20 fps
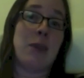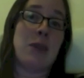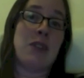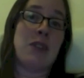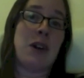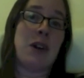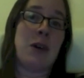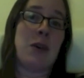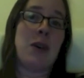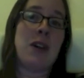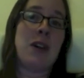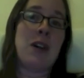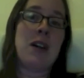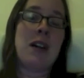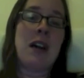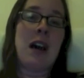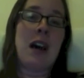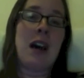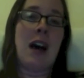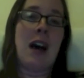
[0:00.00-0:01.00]
So
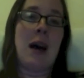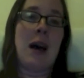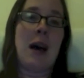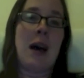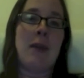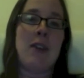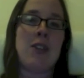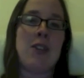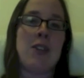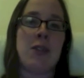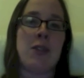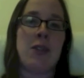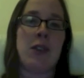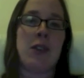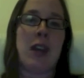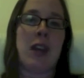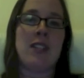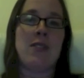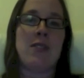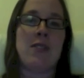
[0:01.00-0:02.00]
um, I'm not sure if you
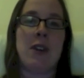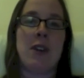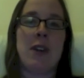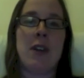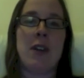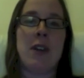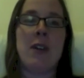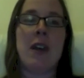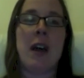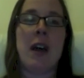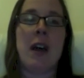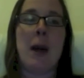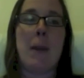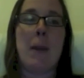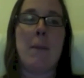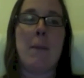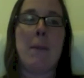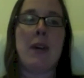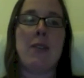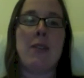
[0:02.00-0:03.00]
guys have heard,
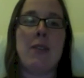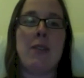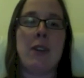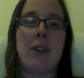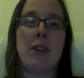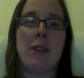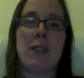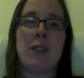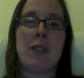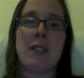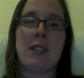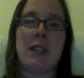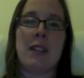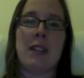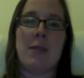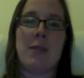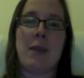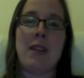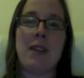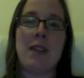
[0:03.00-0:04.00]
um, but very recently
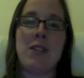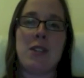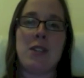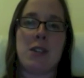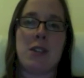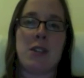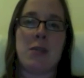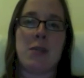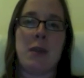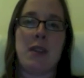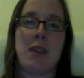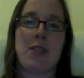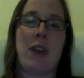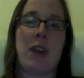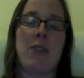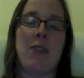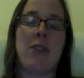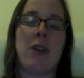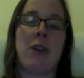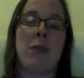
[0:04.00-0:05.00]
the MESSENGER
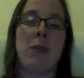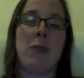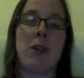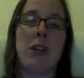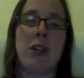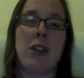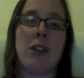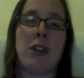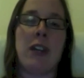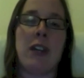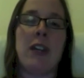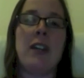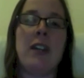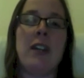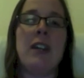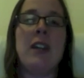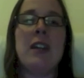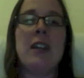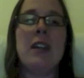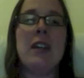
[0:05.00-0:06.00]
spacecraft around Mercury
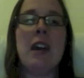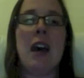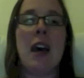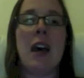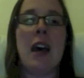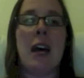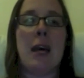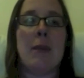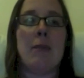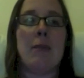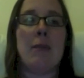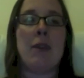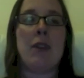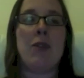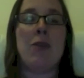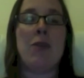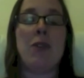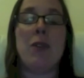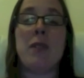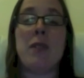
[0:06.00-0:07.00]
um,
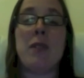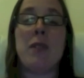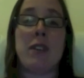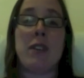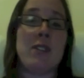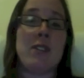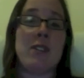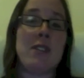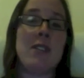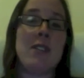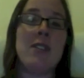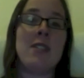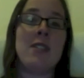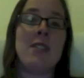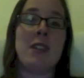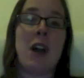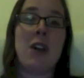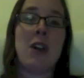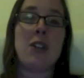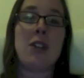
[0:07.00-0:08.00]
confirmed that there's
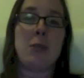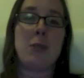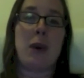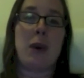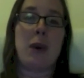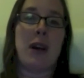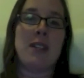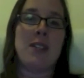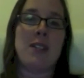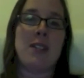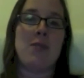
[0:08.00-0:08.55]
large deposits of